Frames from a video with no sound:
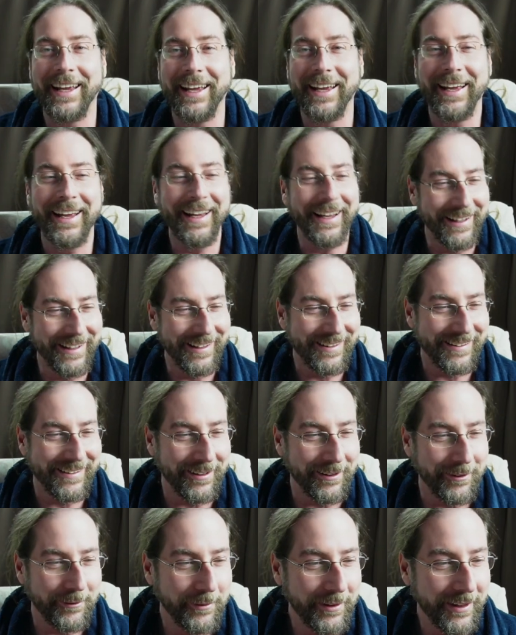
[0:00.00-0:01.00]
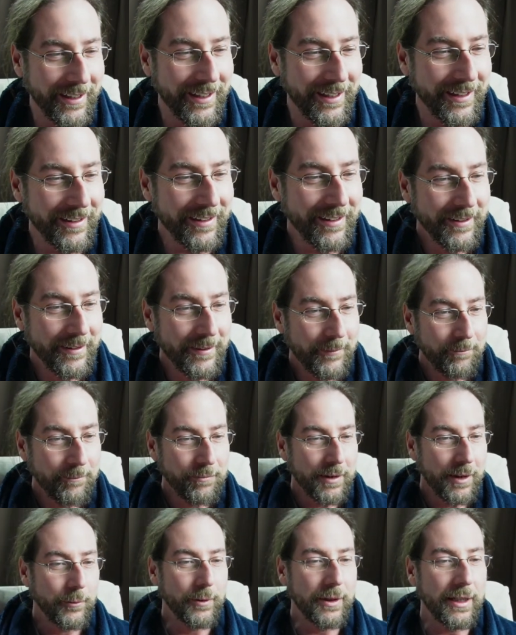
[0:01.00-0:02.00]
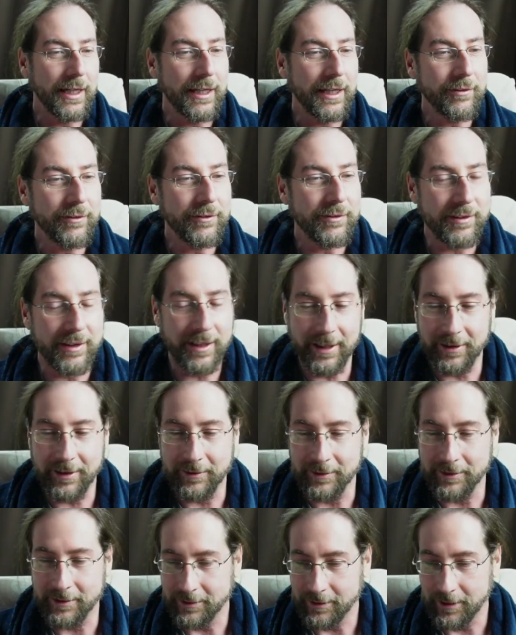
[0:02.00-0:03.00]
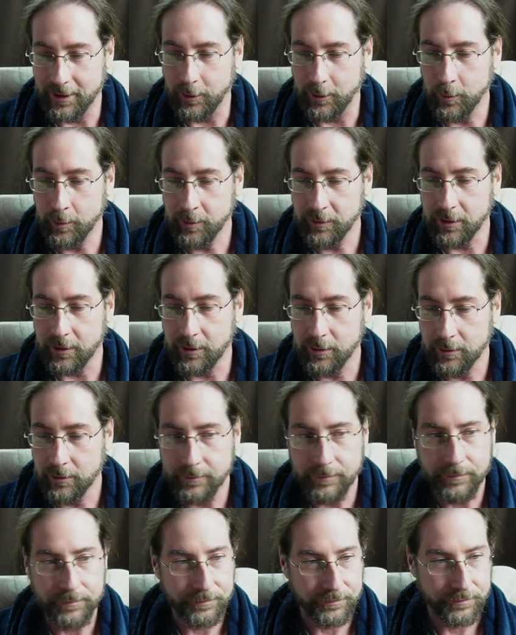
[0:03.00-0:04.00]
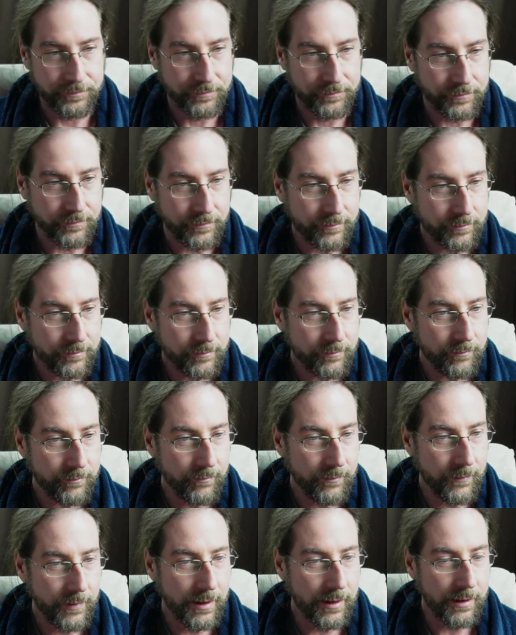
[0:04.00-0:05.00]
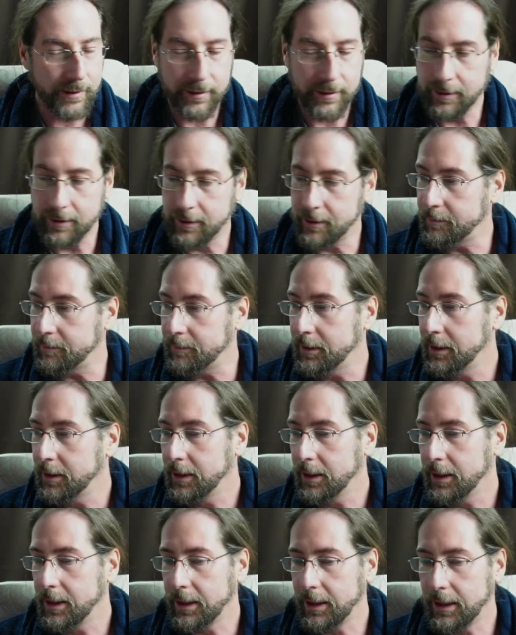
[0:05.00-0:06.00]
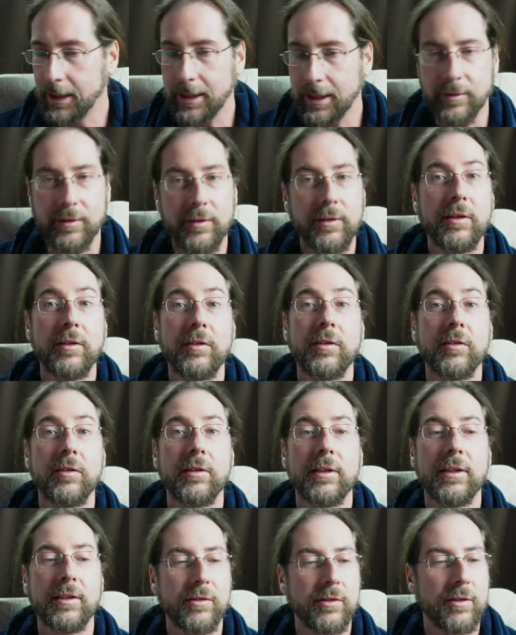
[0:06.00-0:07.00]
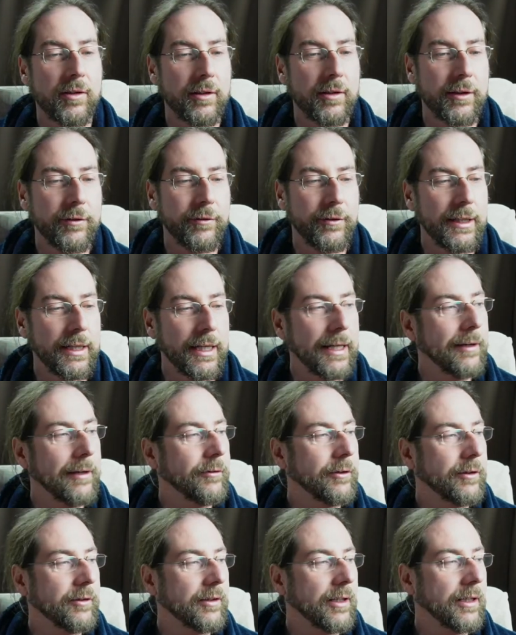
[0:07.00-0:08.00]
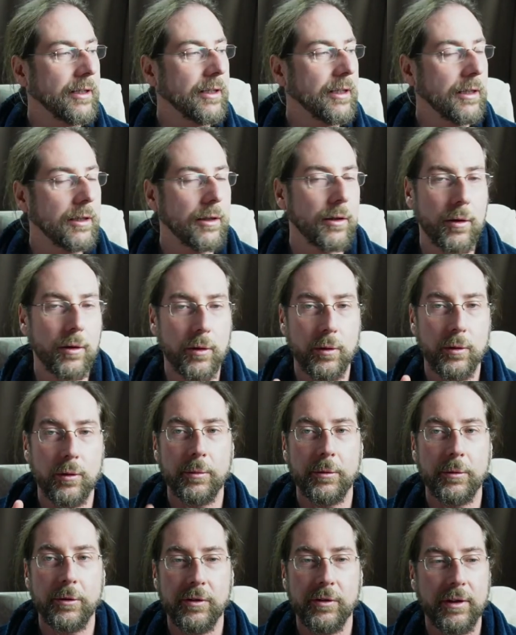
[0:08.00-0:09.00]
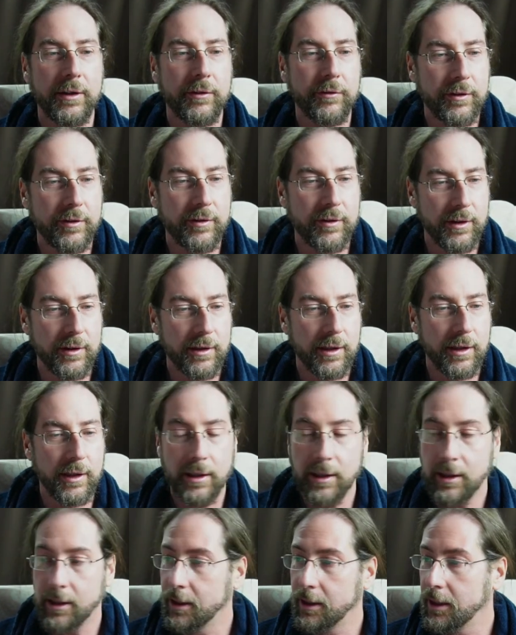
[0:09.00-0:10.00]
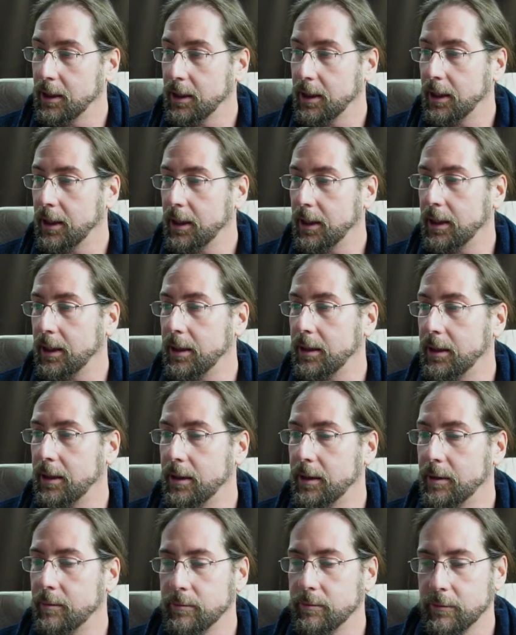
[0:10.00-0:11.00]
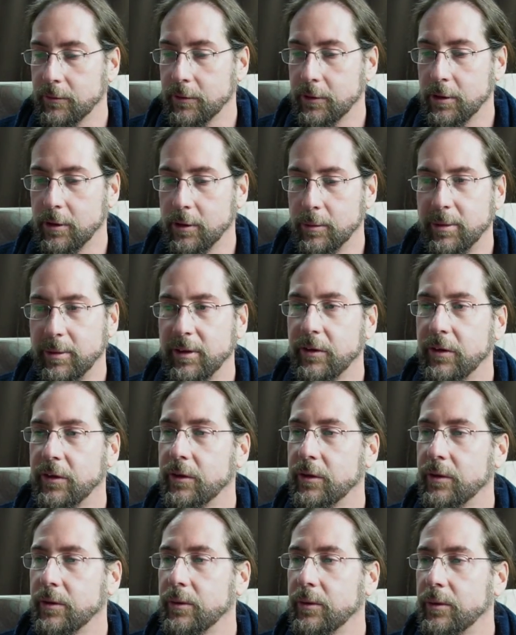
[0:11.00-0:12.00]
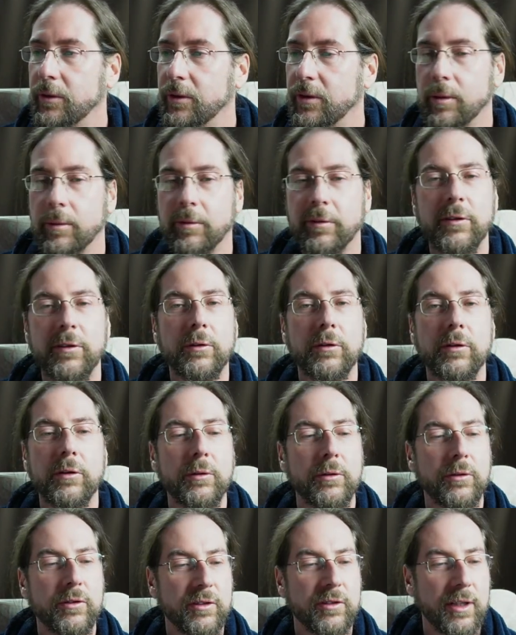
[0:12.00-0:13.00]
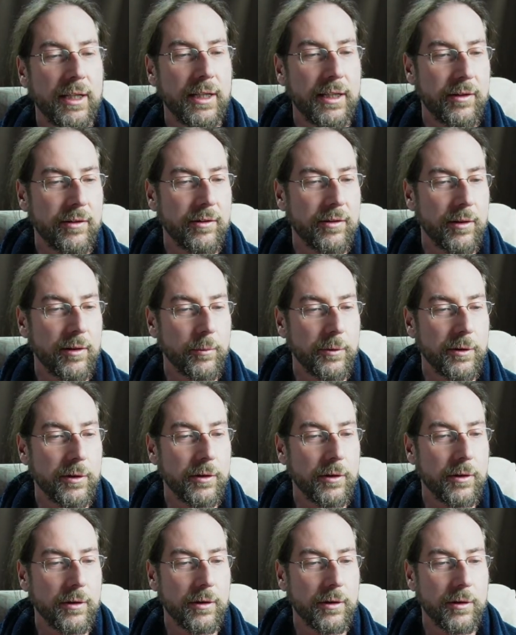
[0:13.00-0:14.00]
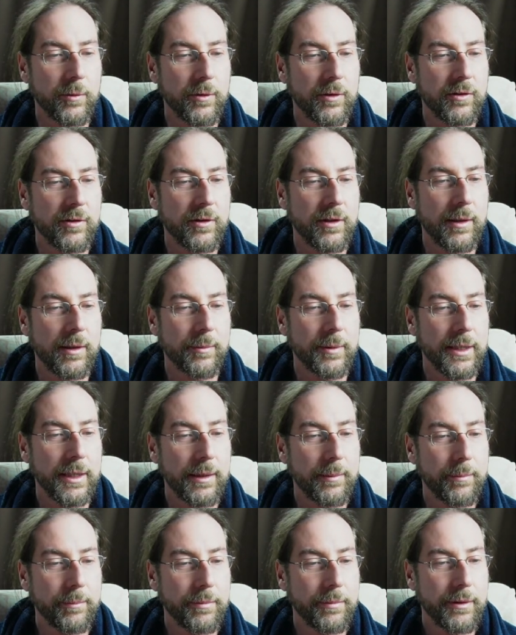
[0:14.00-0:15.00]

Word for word: it's all we need. We have sound. I hope so. Um, yes, this is Let's Talk EV every Sunday, almost every Sunday. Um, go a bit through a few news sites and we talk what's coming up.